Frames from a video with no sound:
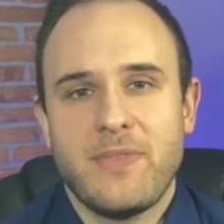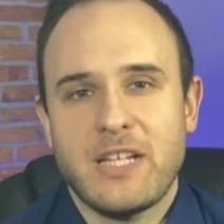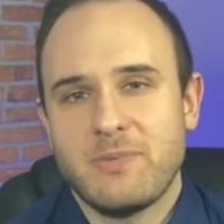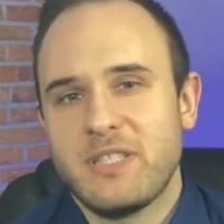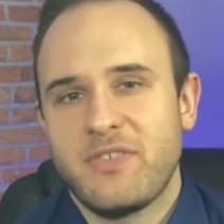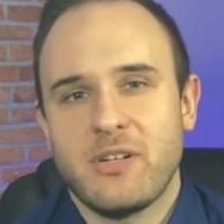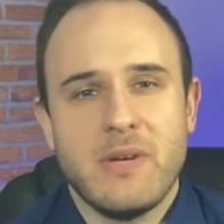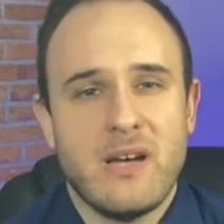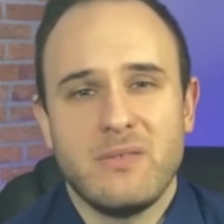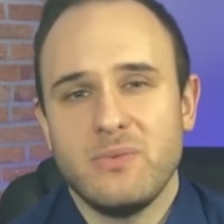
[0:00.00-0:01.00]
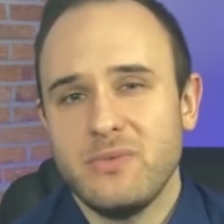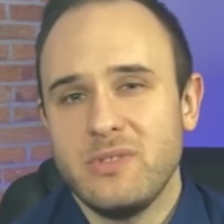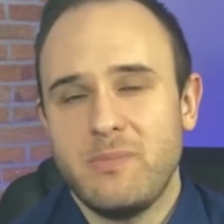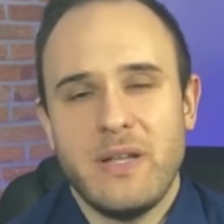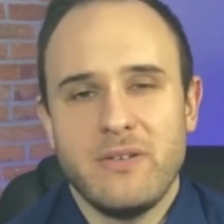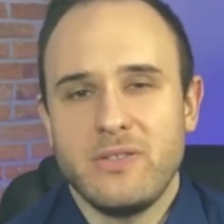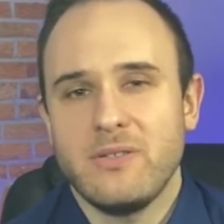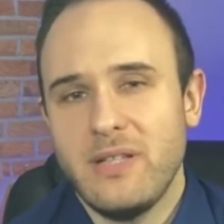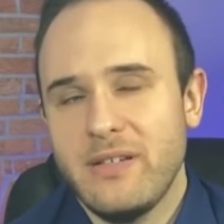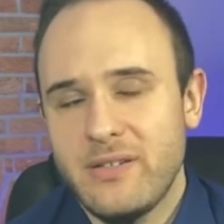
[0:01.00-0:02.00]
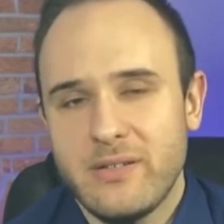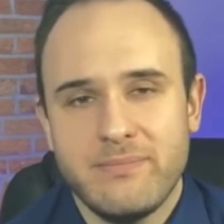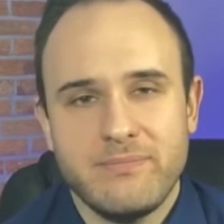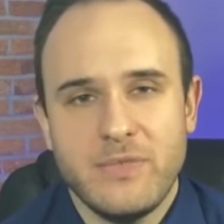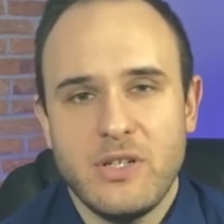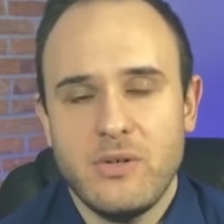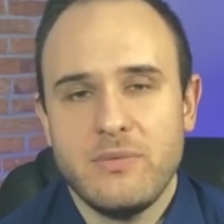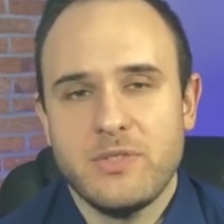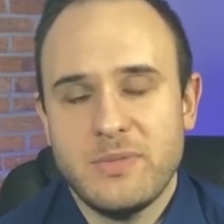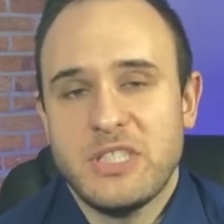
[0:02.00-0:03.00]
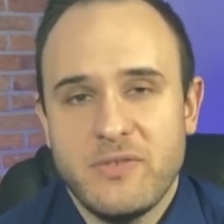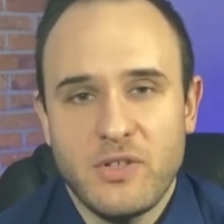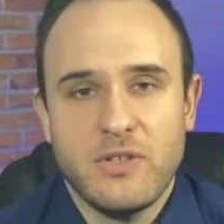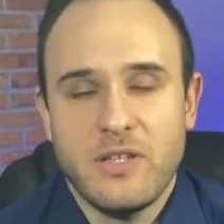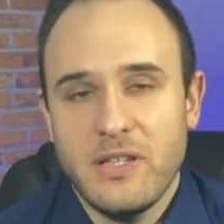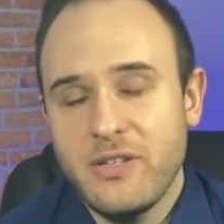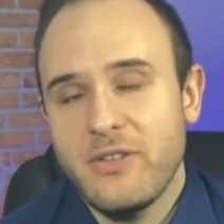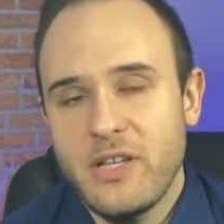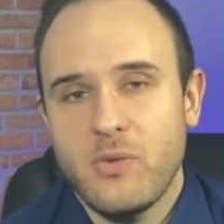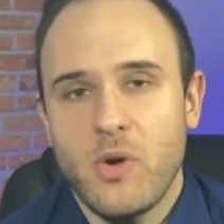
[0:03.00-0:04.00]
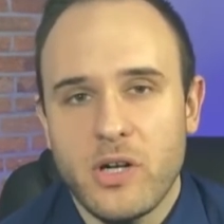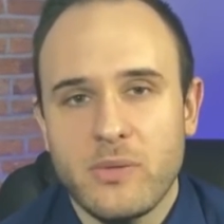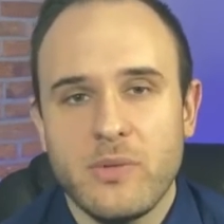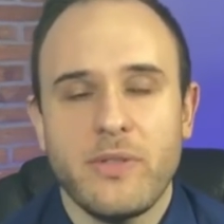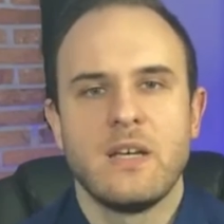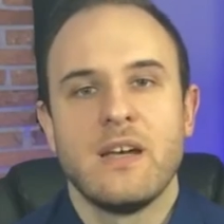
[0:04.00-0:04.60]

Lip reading: That specific amount will depend on your lender, specifically the lender that you're working with.